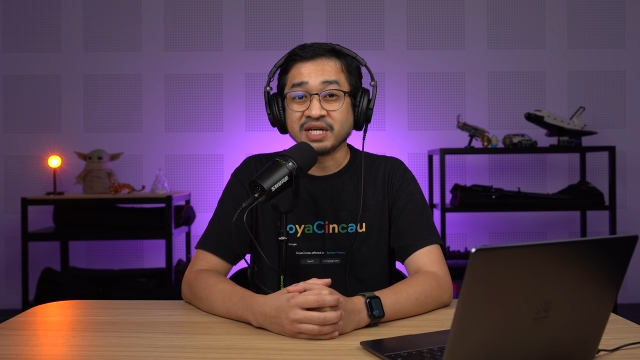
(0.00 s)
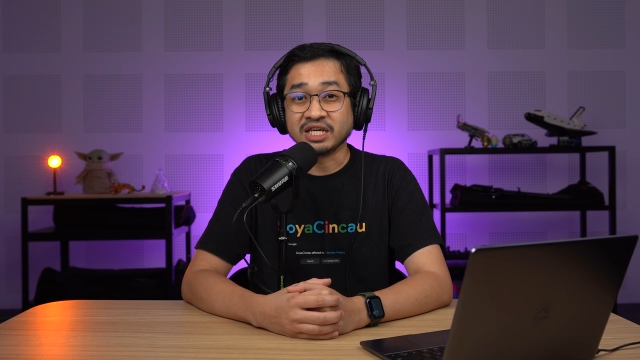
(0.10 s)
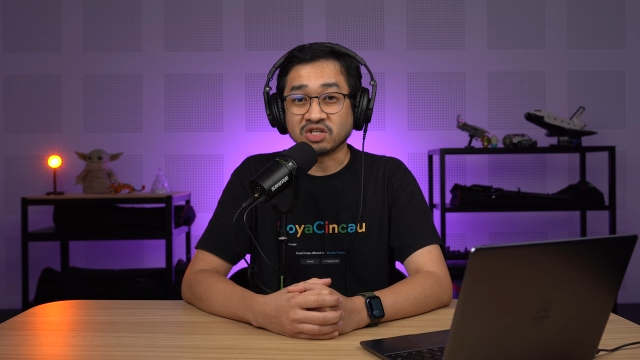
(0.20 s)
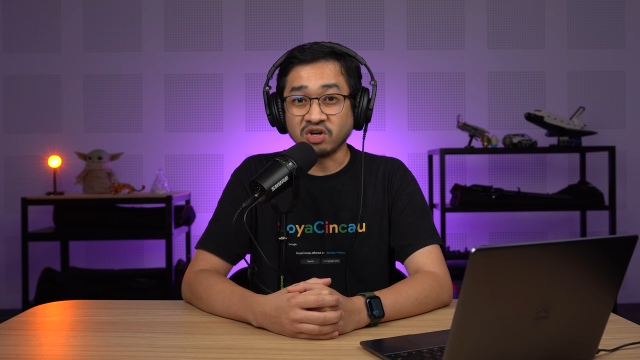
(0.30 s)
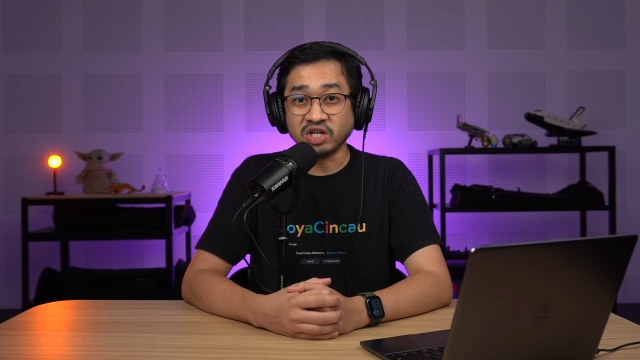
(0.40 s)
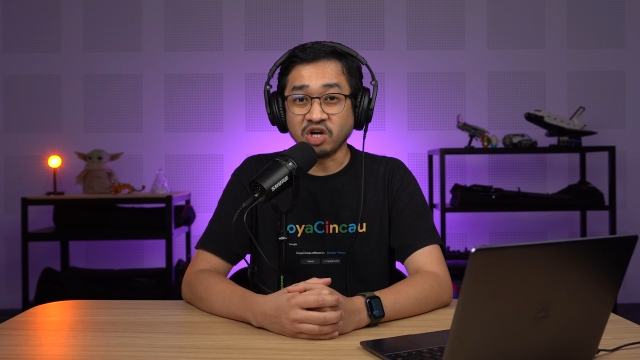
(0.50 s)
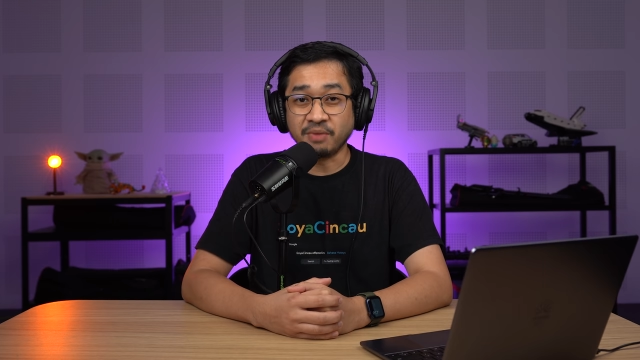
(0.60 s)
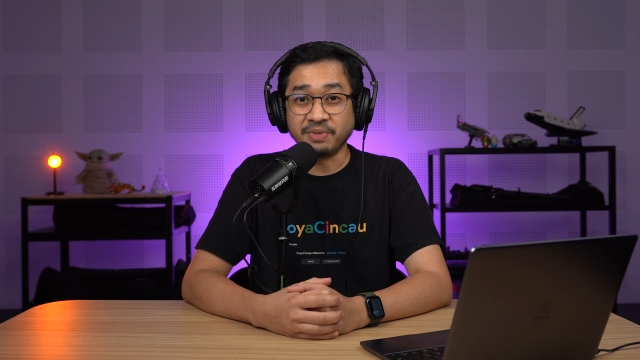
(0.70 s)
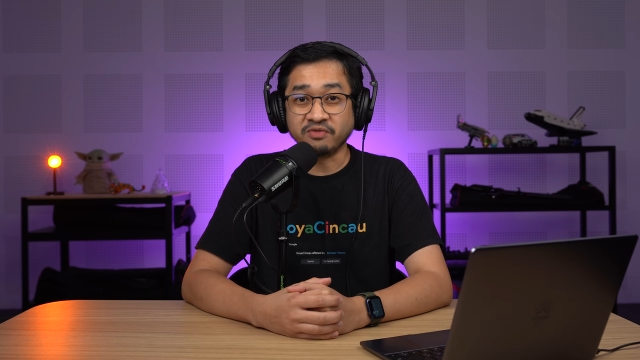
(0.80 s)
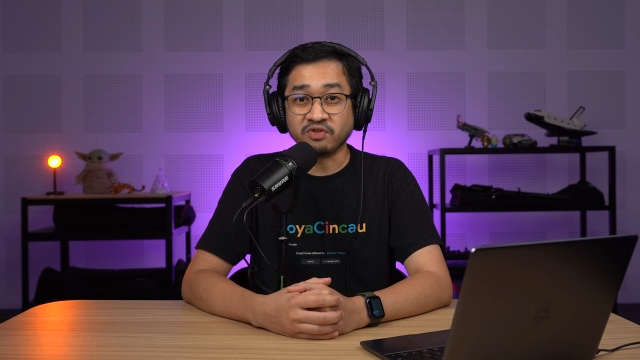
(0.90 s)
is only
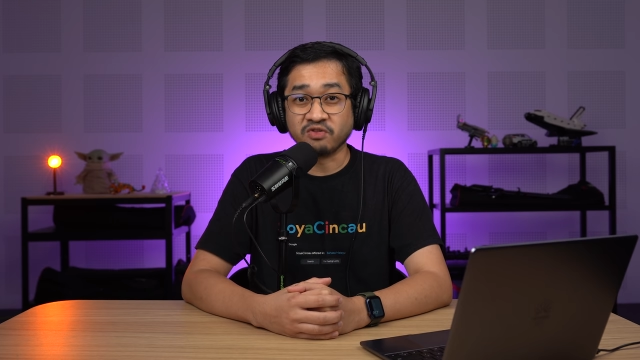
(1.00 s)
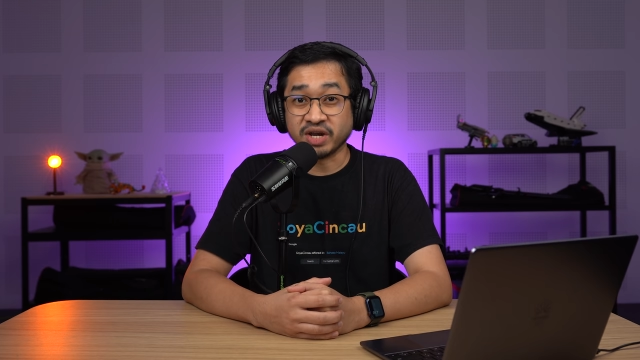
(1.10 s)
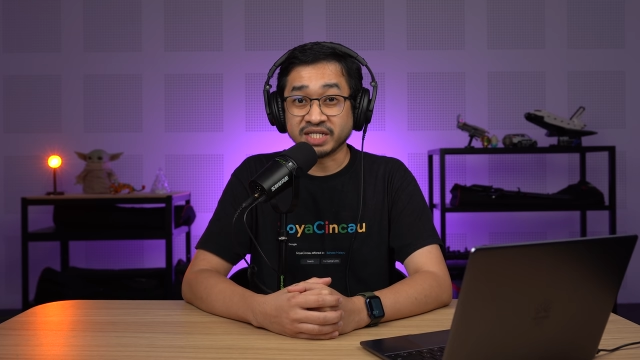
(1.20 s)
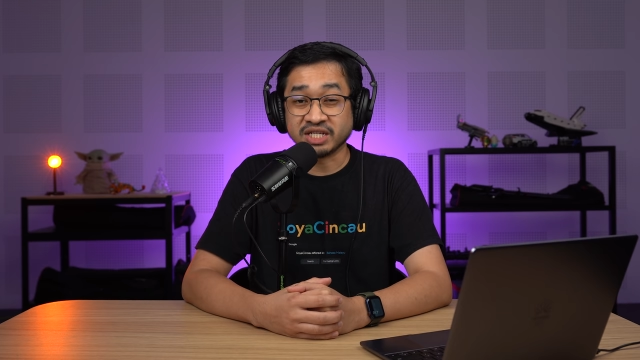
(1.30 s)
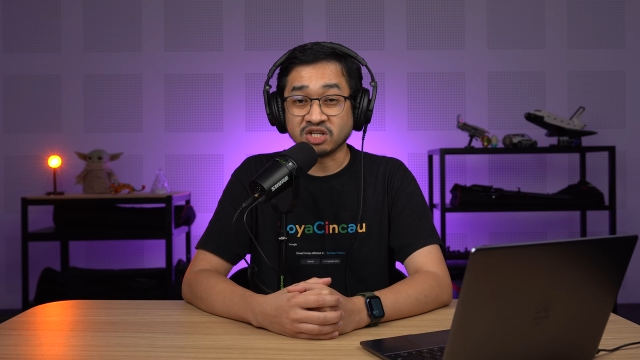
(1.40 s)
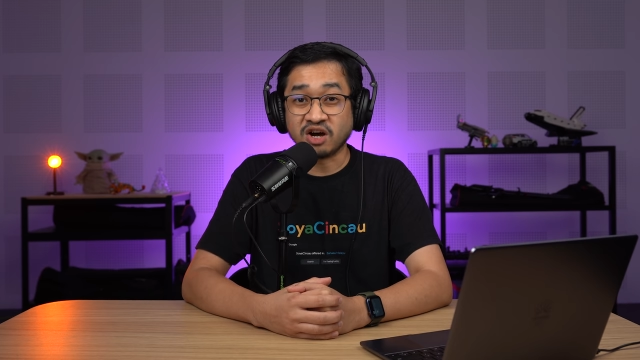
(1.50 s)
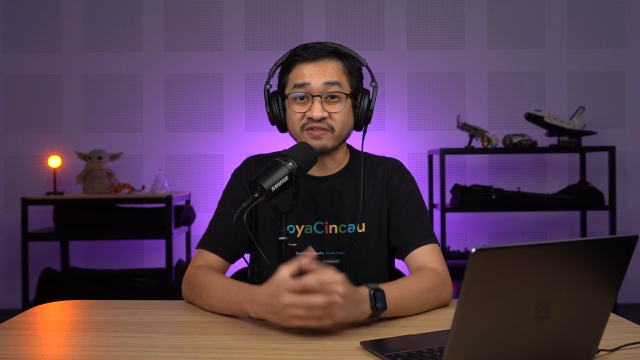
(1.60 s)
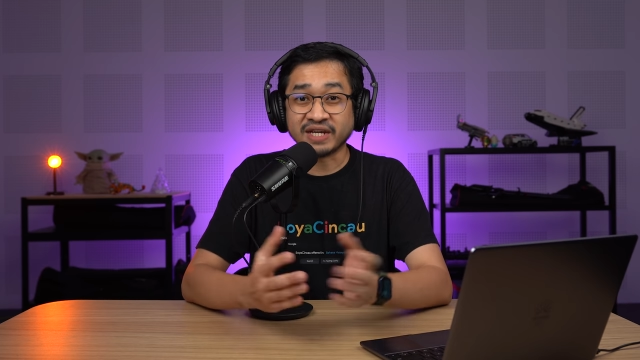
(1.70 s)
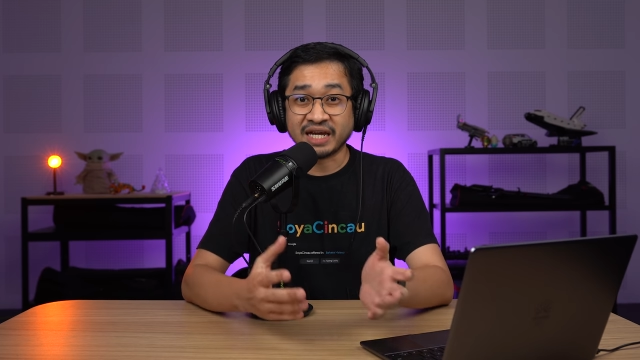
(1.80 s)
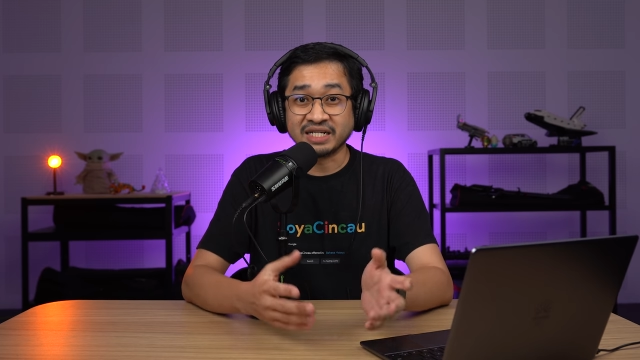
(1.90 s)
open for residents
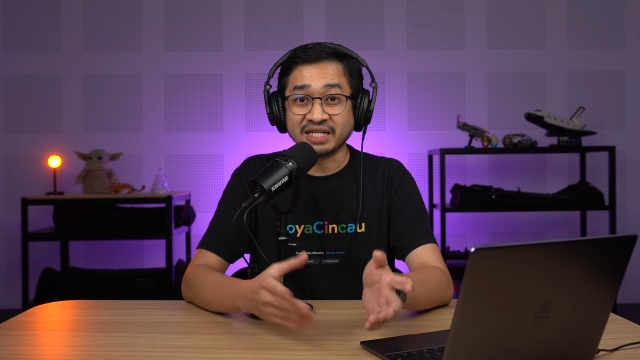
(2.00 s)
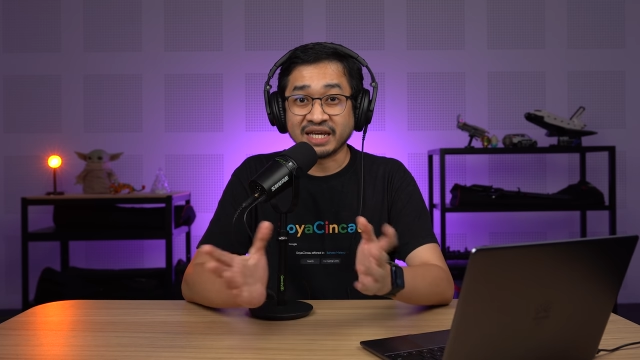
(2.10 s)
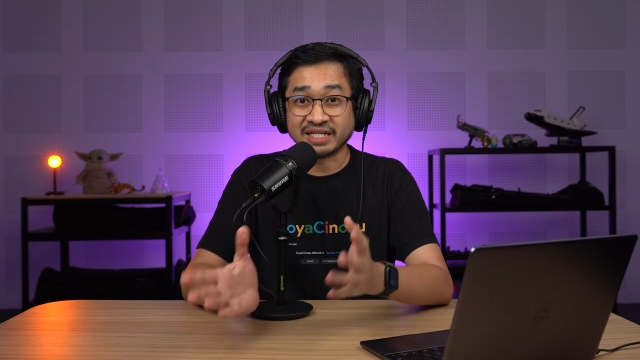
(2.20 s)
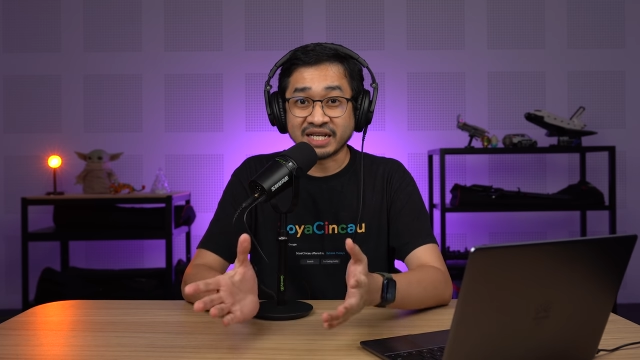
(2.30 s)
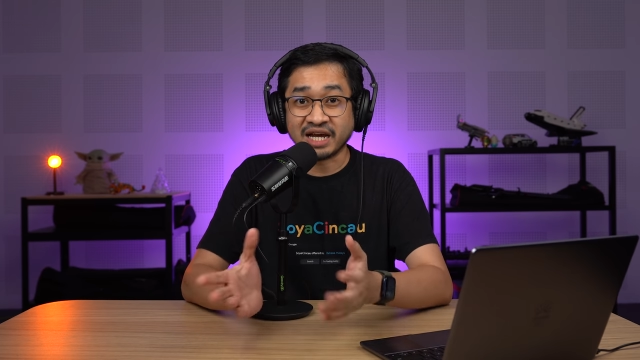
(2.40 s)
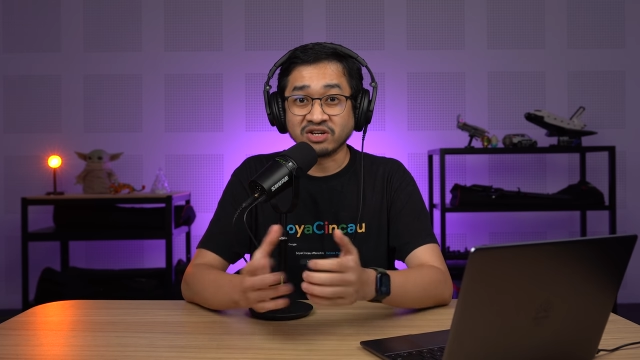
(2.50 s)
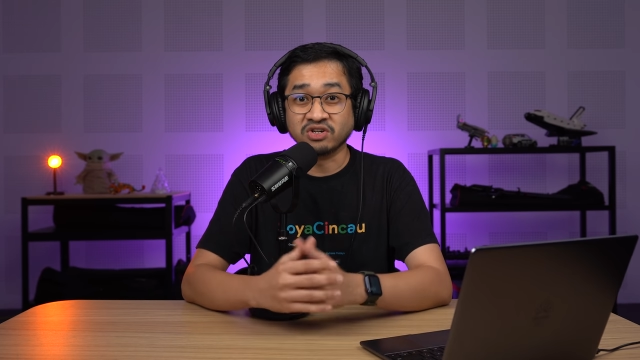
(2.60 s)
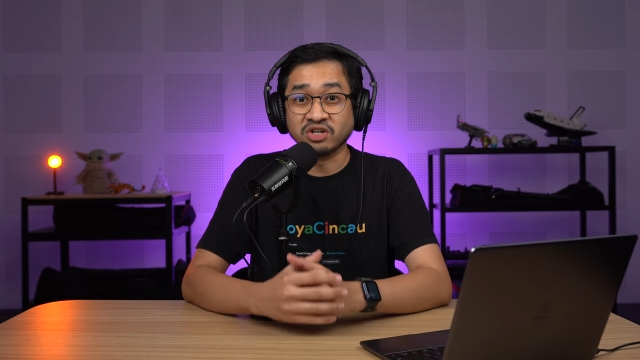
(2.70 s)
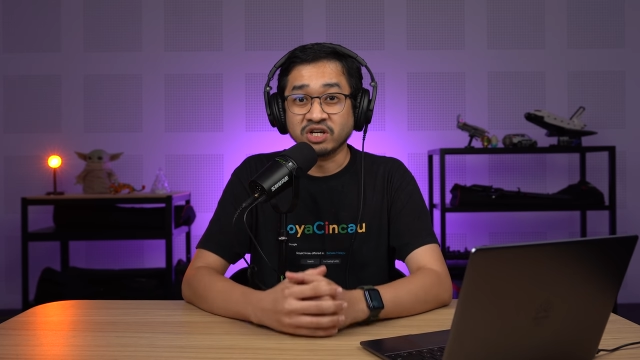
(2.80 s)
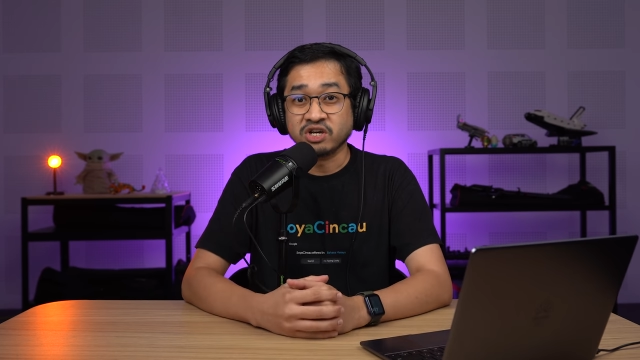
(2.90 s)
of KL and
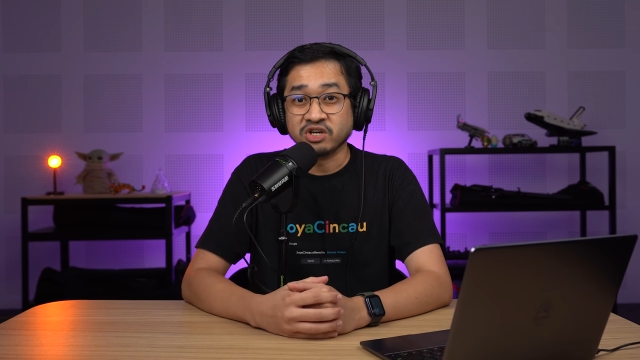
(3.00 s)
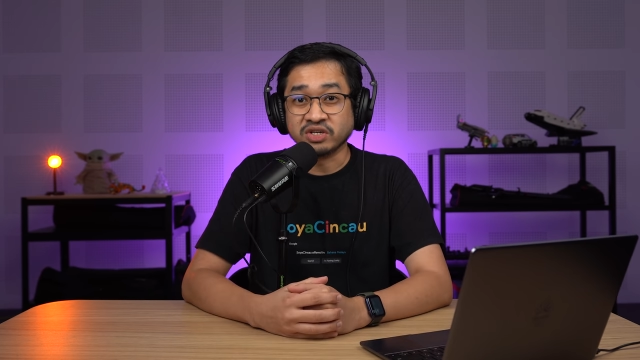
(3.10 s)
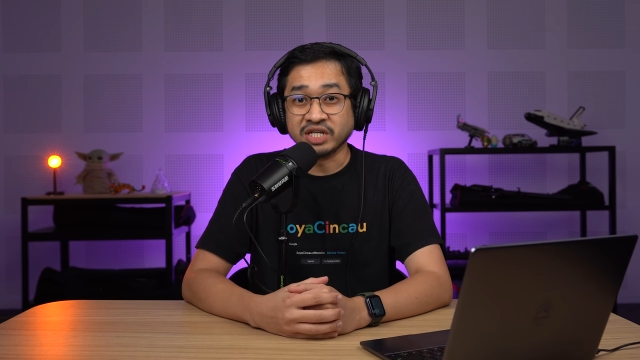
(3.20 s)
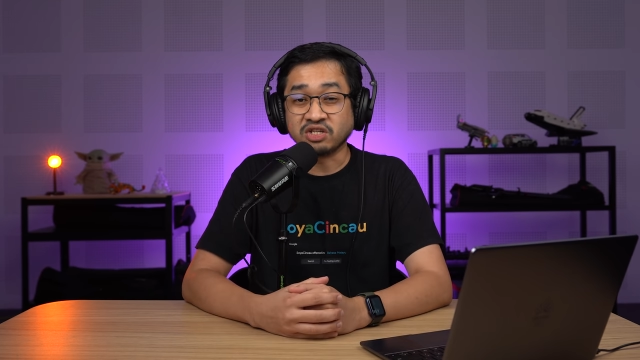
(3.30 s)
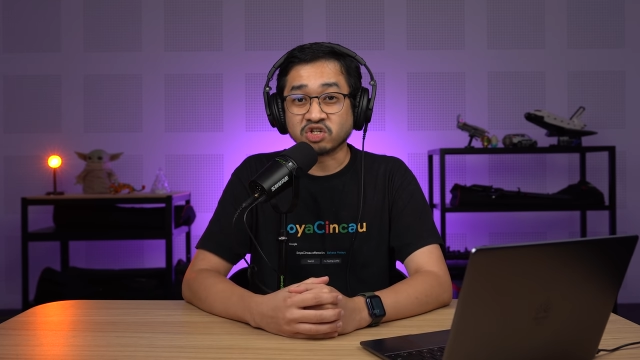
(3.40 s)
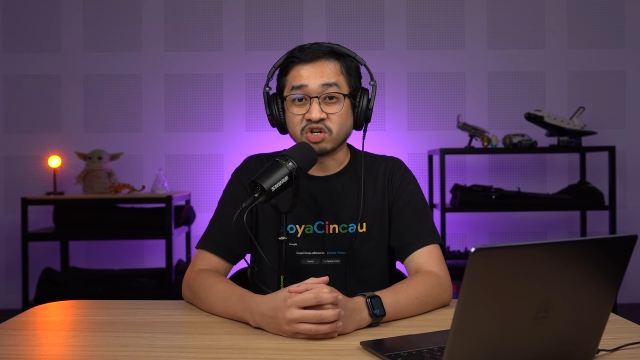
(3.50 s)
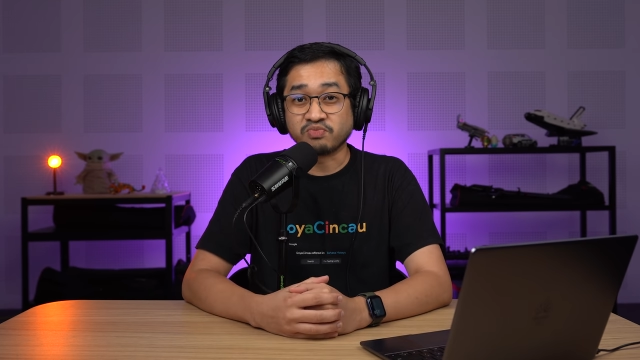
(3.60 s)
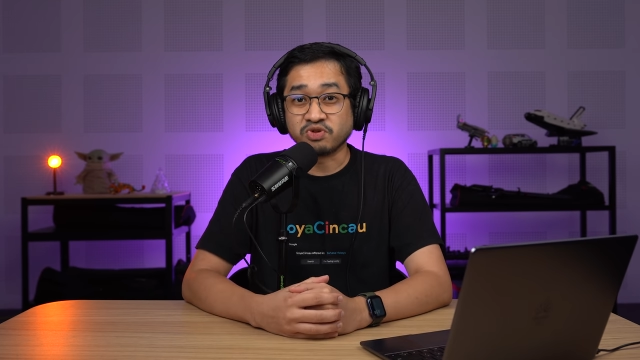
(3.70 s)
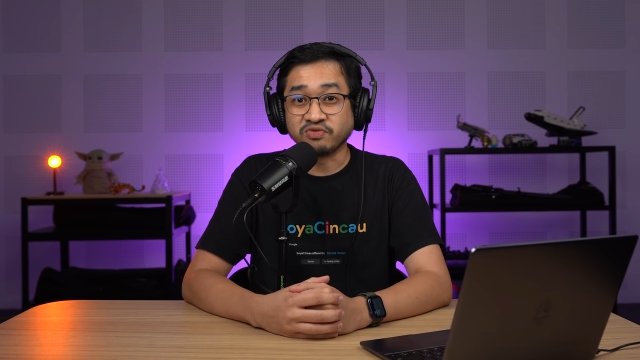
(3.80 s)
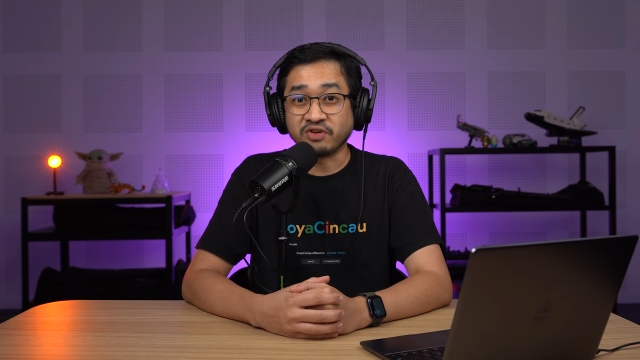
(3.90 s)
Selangor. You need to show
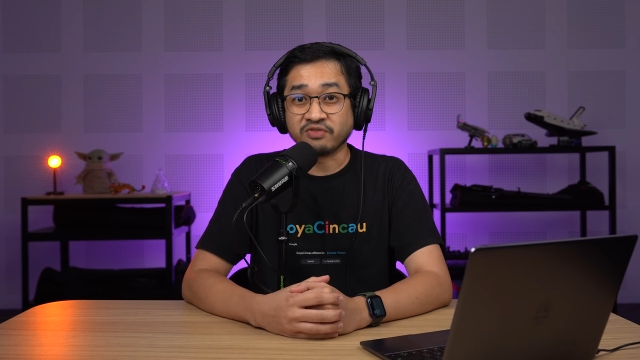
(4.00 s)
proof